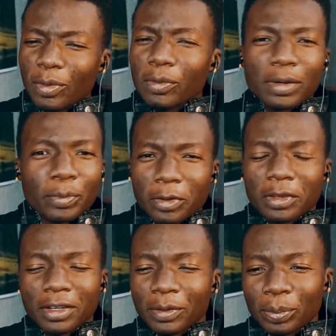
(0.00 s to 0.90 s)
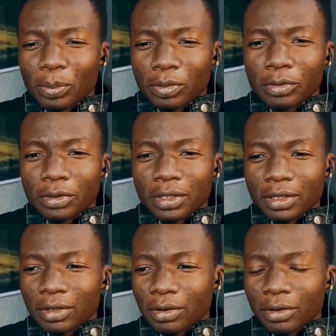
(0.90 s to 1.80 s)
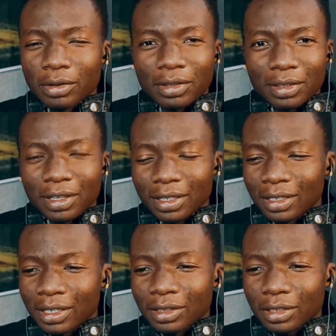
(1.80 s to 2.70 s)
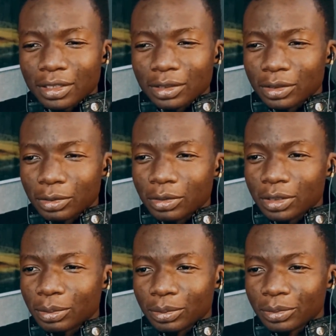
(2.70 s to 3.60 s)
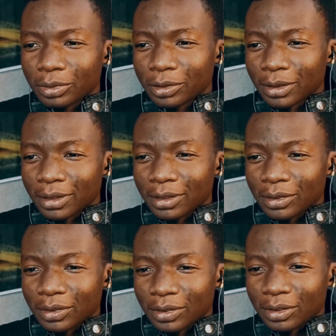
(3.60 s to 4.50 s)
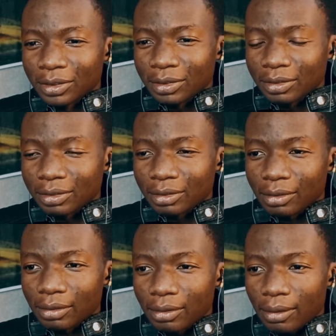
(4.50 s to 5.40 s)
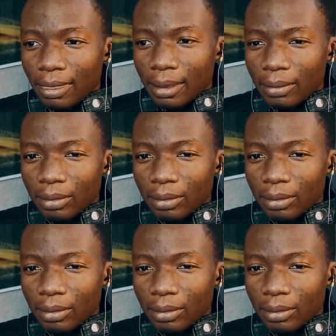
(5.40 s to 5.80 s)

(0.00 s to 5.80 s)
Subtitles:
Probably put it, you know. Just to shoot him. But I'm here now. You can go.